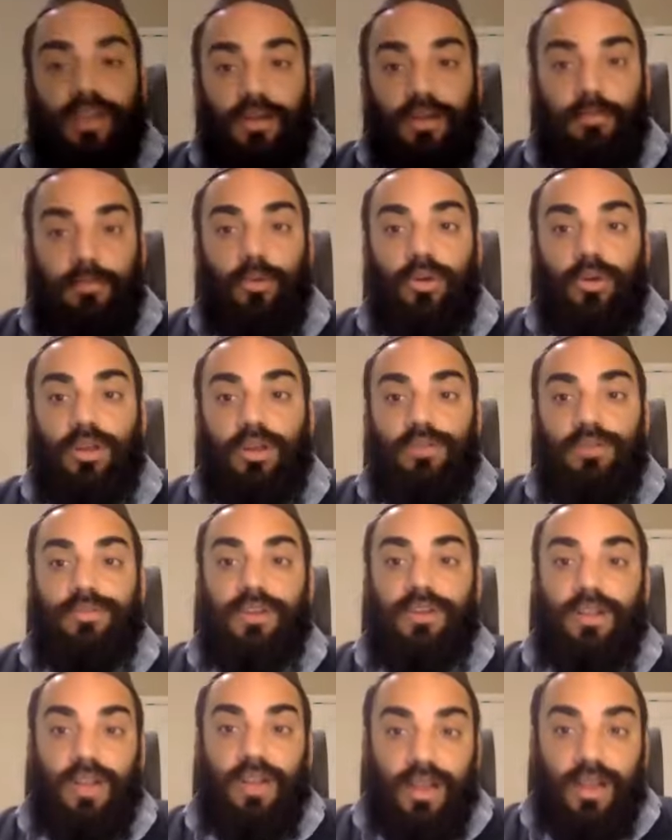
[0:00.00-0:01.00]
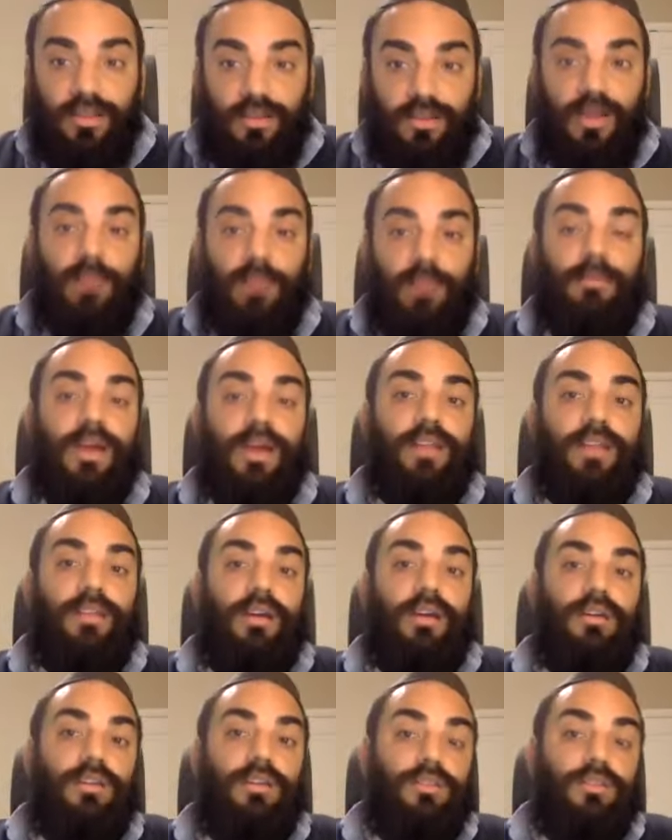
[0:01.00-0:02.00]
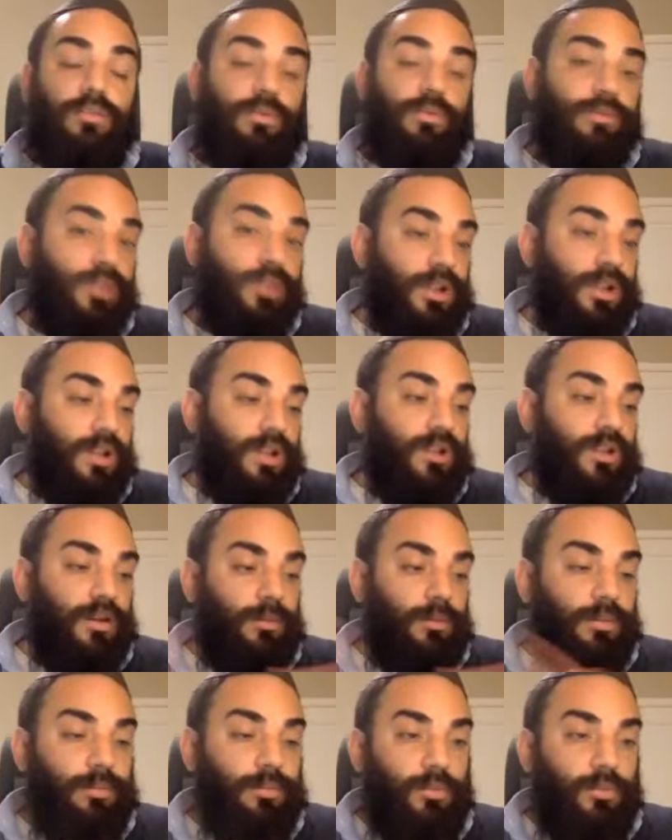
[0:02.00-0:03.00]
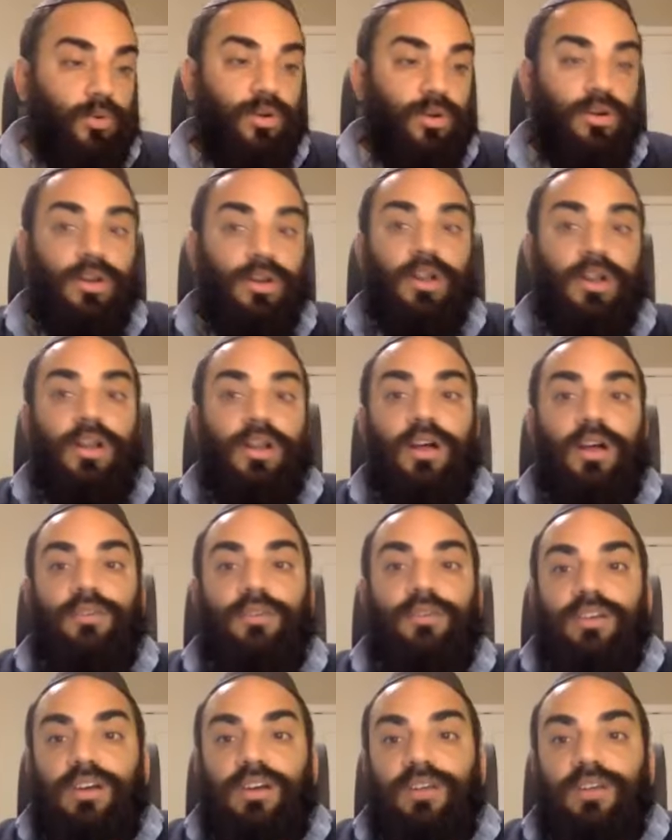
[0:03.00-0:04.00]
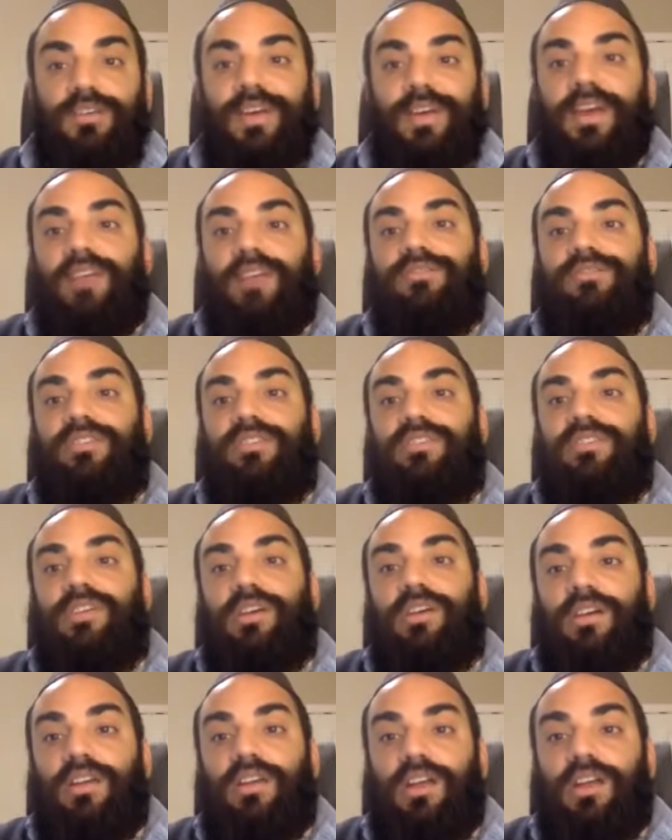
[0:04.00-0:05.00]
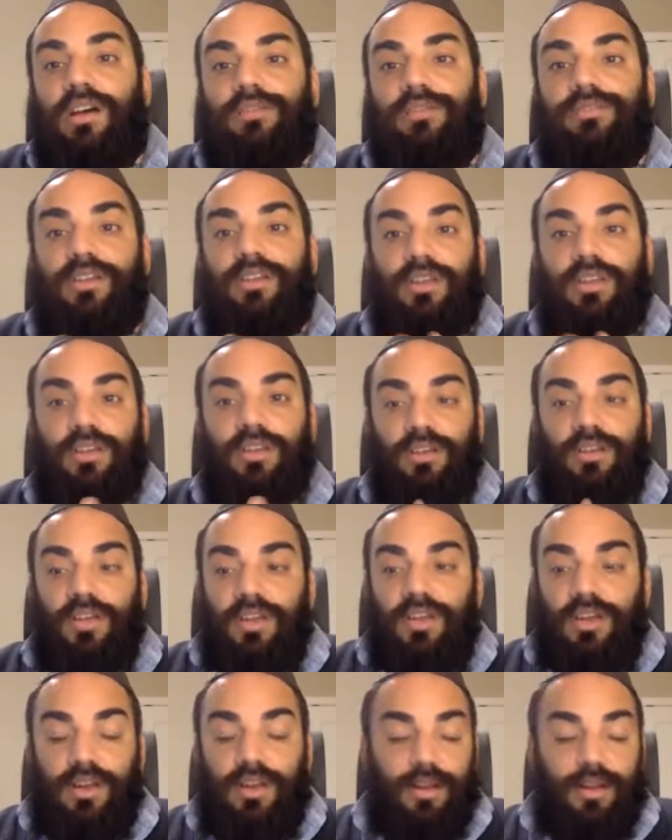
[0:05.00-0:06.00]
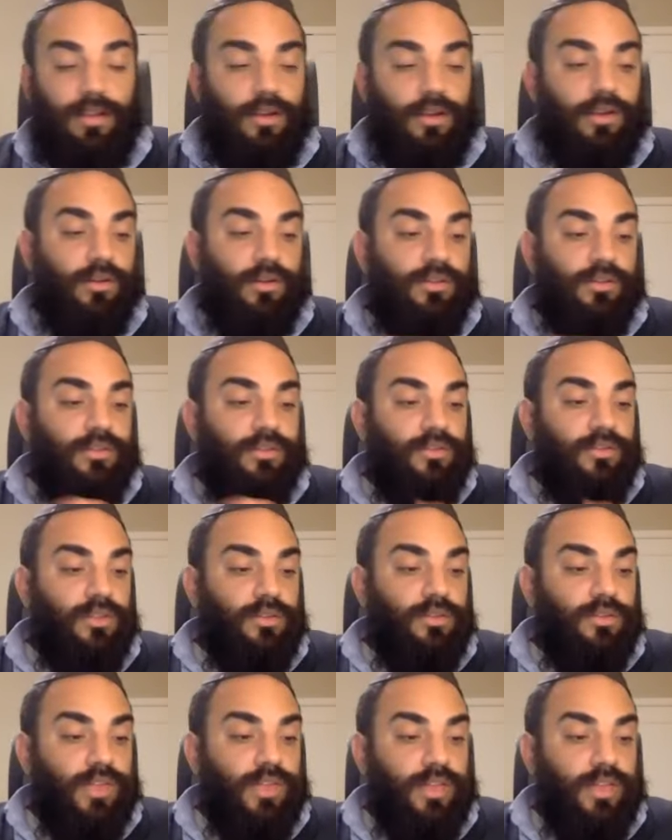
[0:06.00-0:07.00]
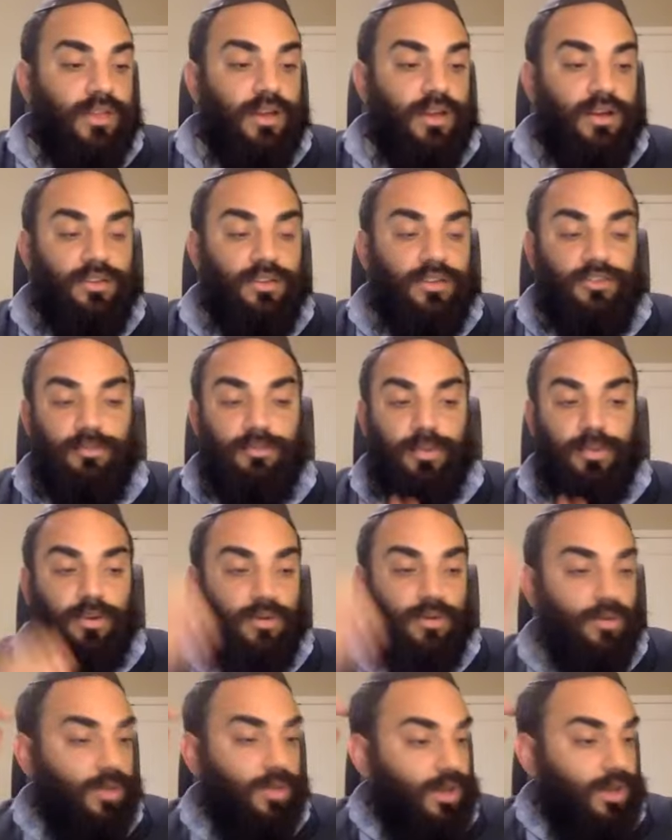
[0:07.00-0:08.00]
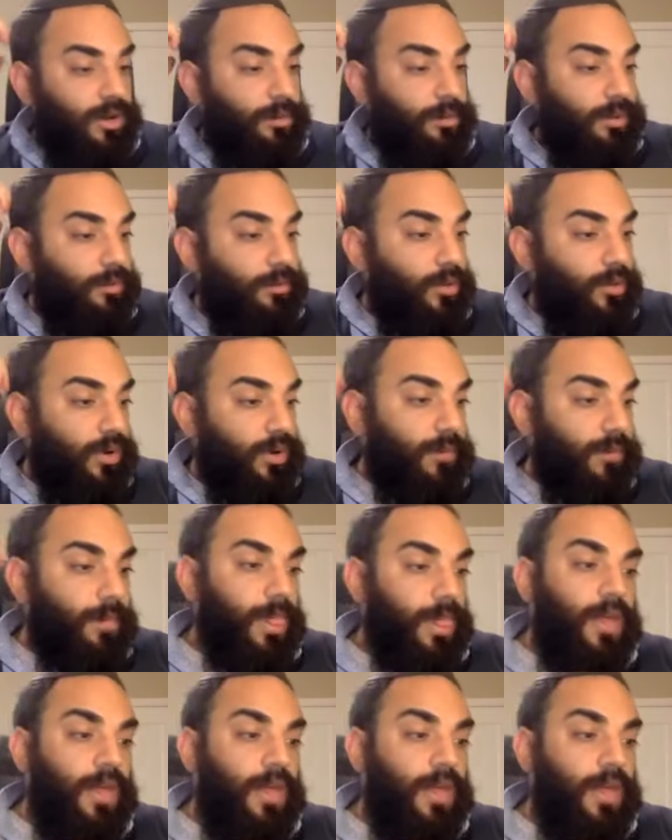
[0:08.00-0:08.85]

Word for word: down more infinite light, to come back down and to reveal a little bit more of a, of a chefsa and a havana in elikus, of understanding HaKadosh Baruch Hu a little bit more.